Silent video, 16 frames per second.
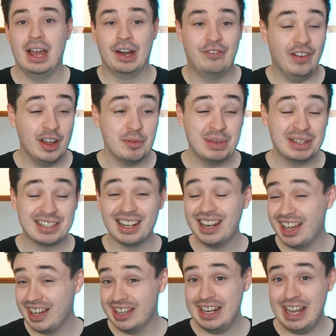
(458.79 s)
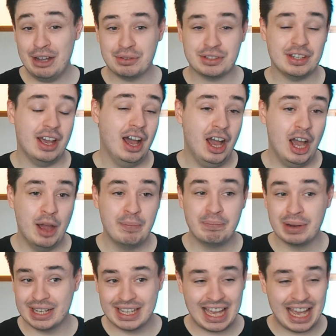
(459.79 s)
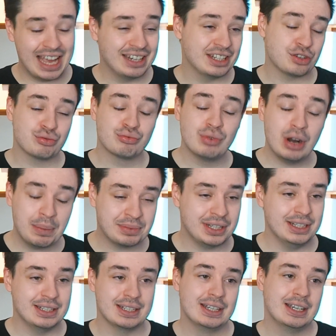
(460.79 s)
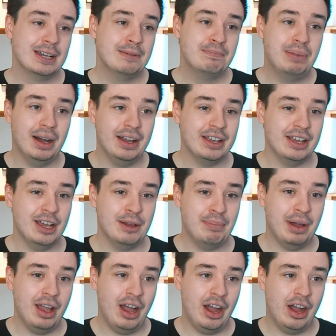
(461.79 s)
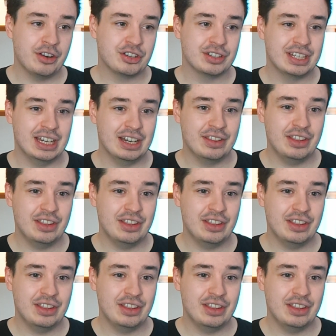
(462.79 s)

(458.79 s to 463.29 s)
A five-meter line out, um, but again, disrupted by uh, by Argentina.